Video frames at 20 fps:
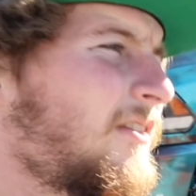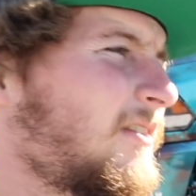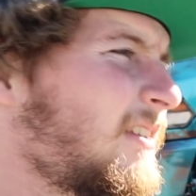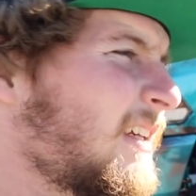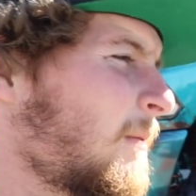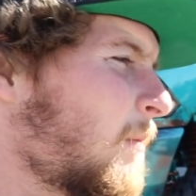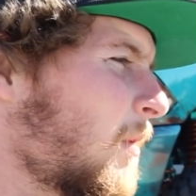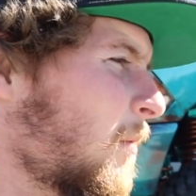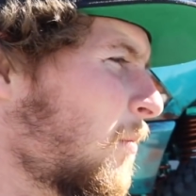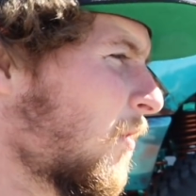
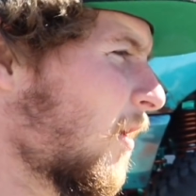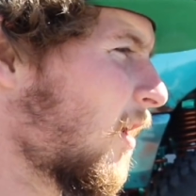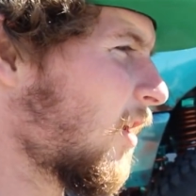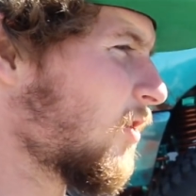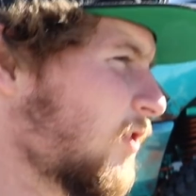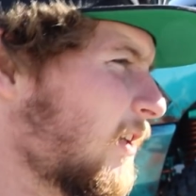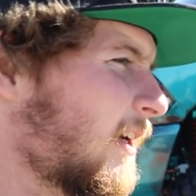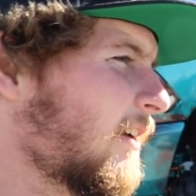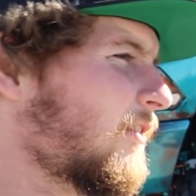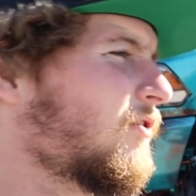SEMA
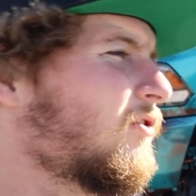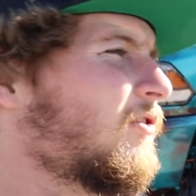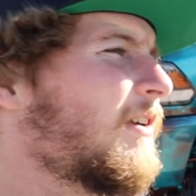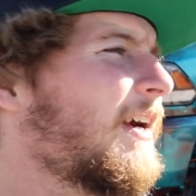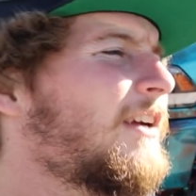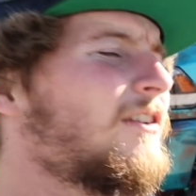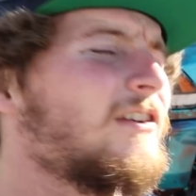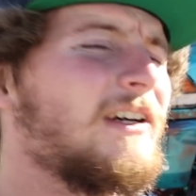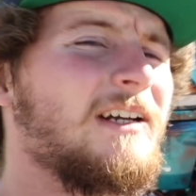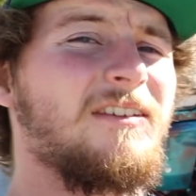projects,
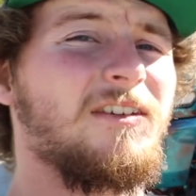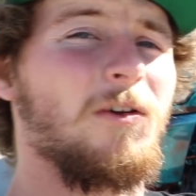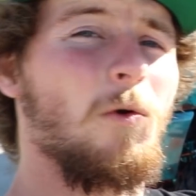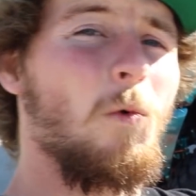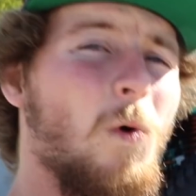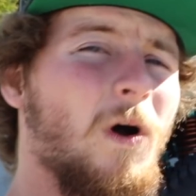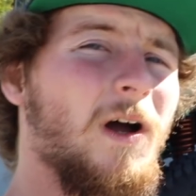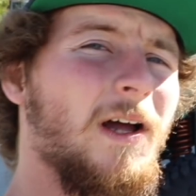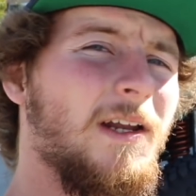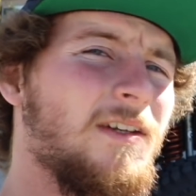renderings,
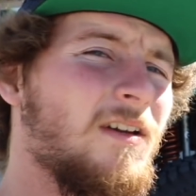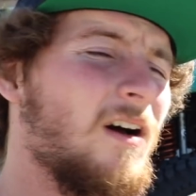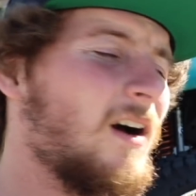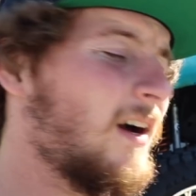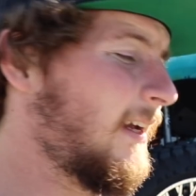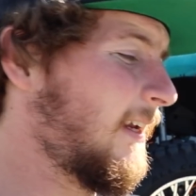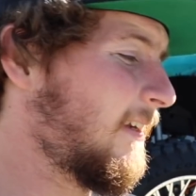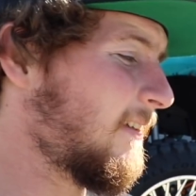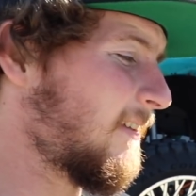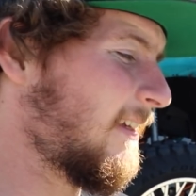and whatnot in